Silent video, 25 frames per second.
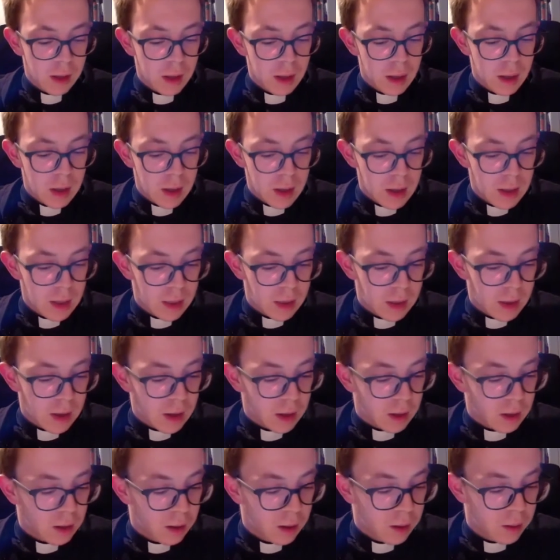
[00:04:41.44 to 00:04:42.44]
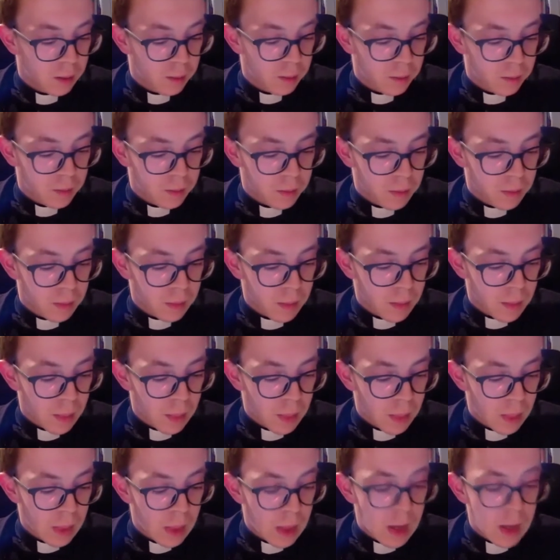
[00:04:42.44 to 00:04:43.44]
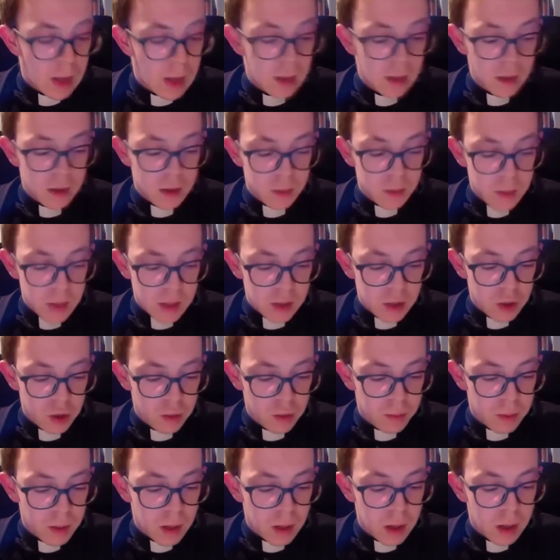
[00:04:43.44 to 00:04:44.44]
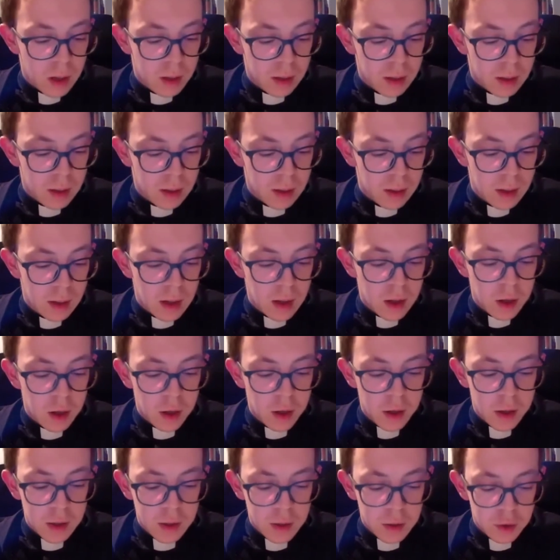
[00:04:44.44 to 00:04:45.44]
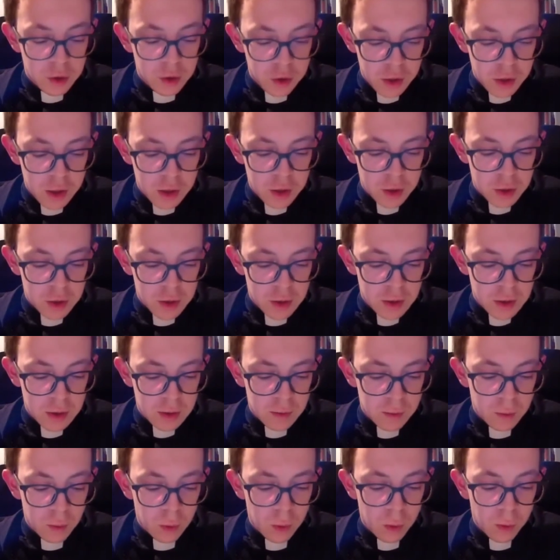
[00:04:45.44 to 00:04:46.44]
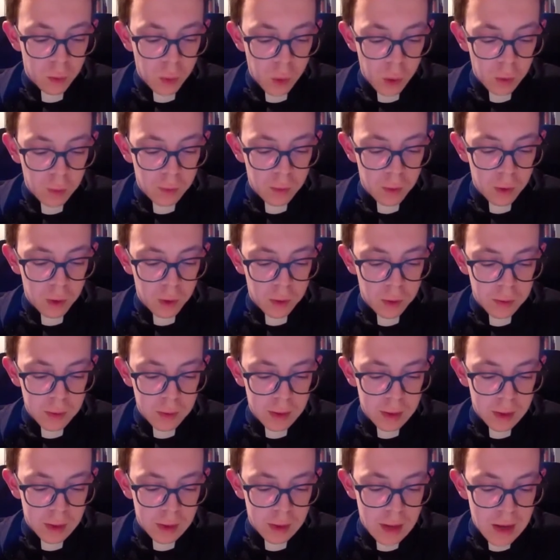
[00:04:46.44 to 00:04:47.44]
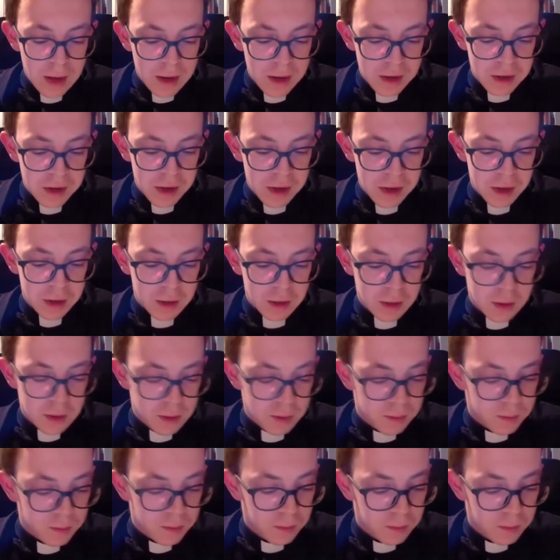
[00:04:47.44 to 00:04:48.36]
and cattle. In the special part, there are instructions for warfare with the Canaanites.